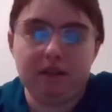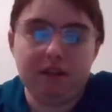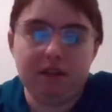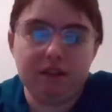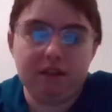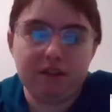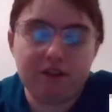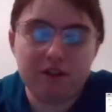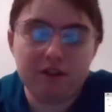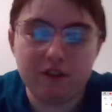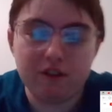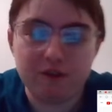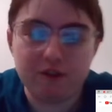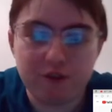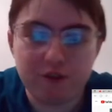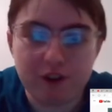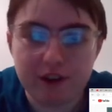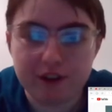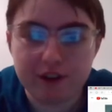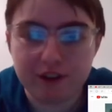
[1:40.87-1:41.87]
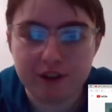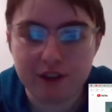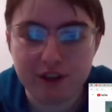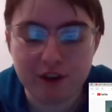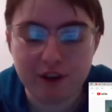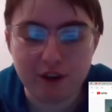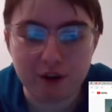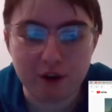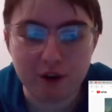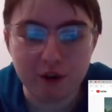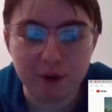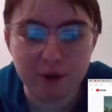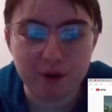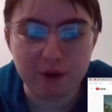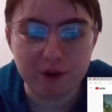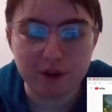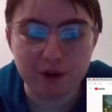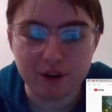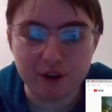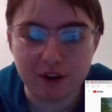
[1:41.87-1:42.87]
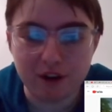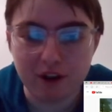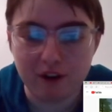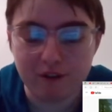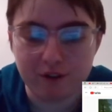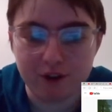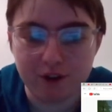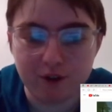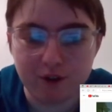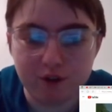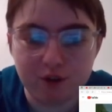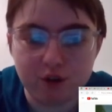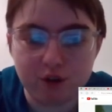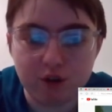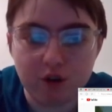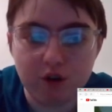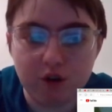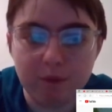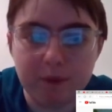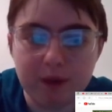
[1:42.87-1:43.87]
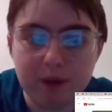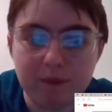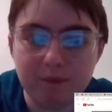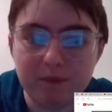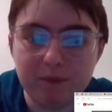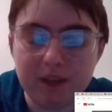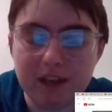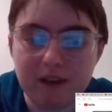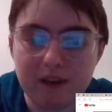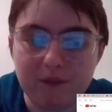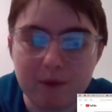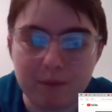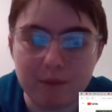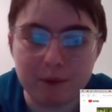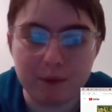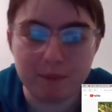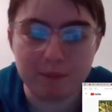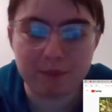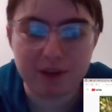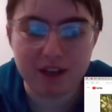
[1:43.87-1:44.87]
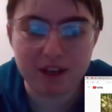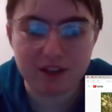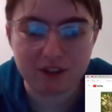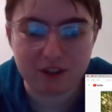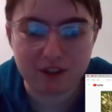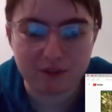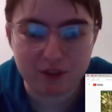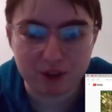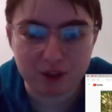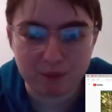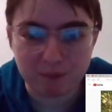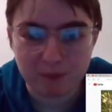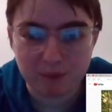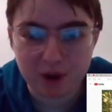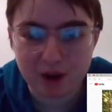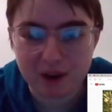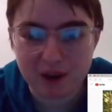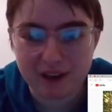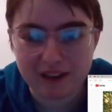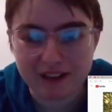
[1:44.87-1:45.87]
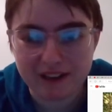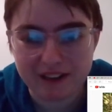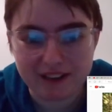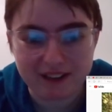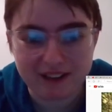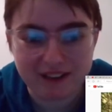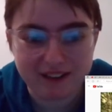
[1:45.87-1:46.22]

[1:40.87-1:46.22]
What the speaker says: He's gonna find the owner of YouTube and give him a piece of his mind.